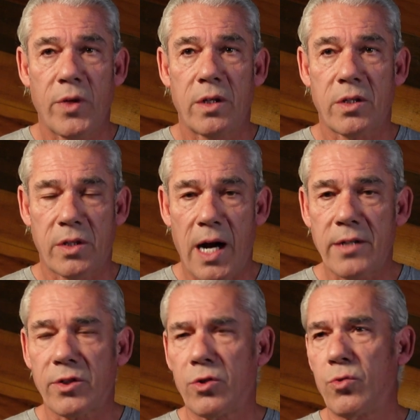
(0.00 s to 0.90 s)

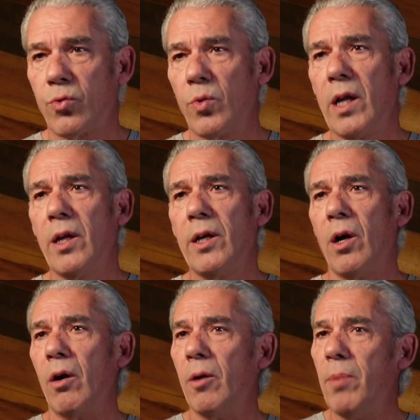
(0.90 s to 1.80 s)
starts grilling
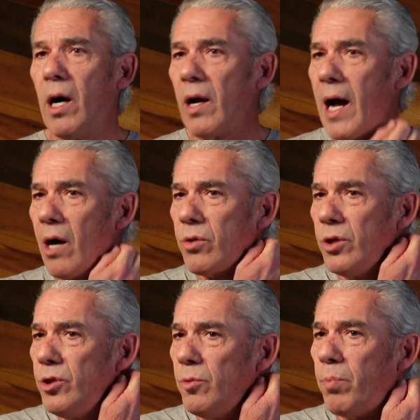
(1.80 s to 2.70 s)
her about how
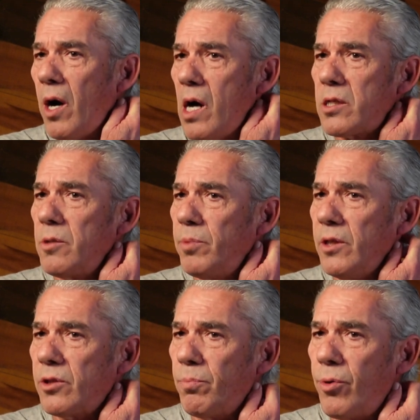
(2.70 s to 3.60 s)
could you possibly
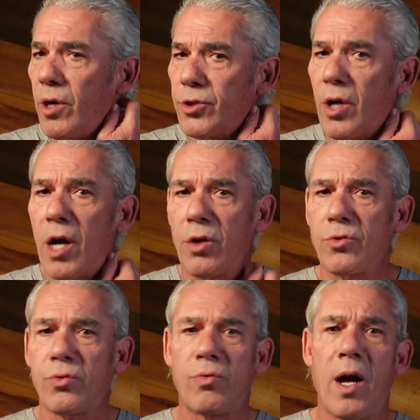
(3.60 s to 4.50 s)
support Donald
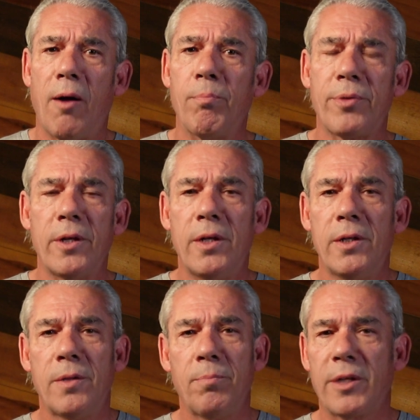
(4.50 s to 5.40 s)
Trump,
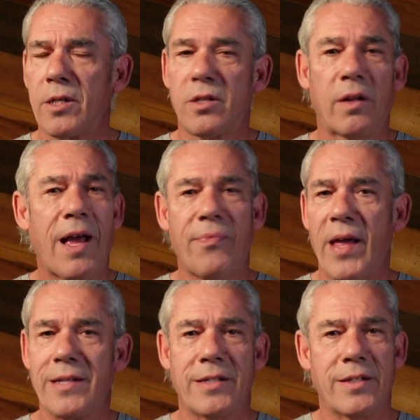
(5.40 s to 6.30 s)
because the left
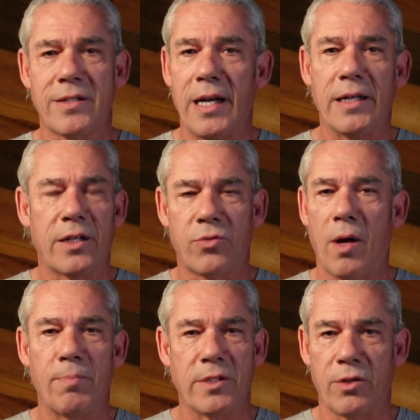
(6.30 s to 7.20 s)
has this thing that
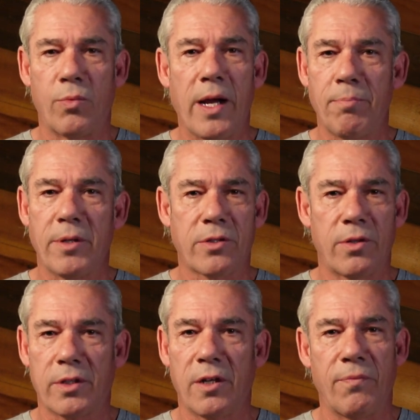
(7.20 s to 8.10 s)
Trump is a rapist or
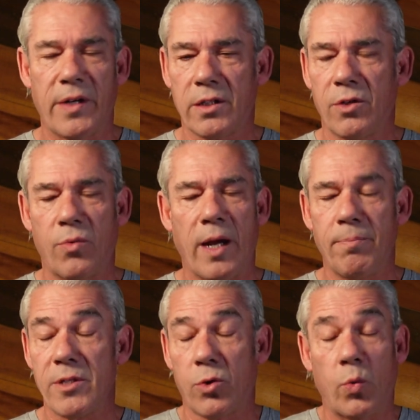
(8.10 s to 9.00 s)
a convicted
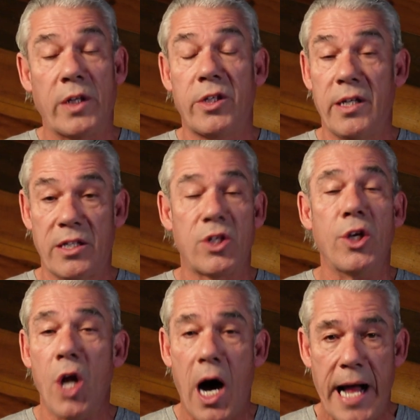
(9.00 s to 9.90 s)
rapist, which he's
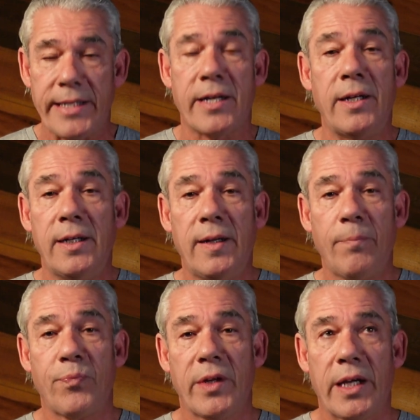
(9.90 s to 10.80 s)
not.
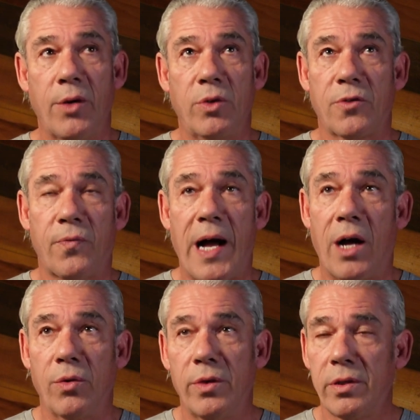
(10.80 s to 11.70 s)
He was
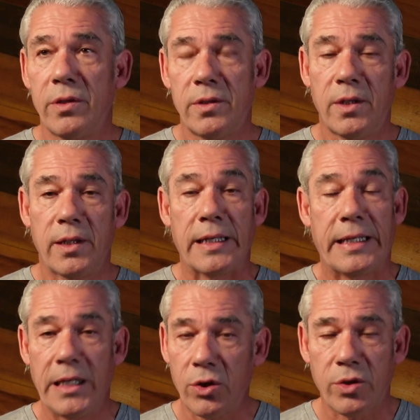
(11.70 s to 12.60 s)
found
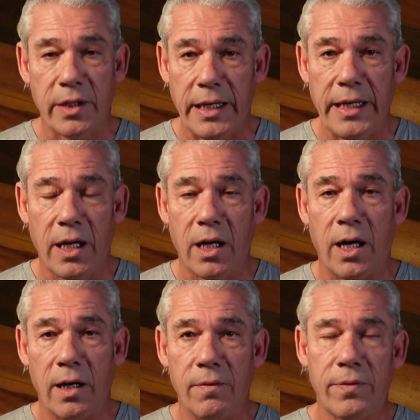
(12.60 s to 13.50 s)
guilty
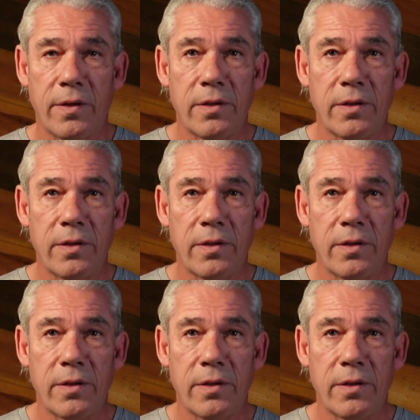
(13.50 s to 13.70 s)
of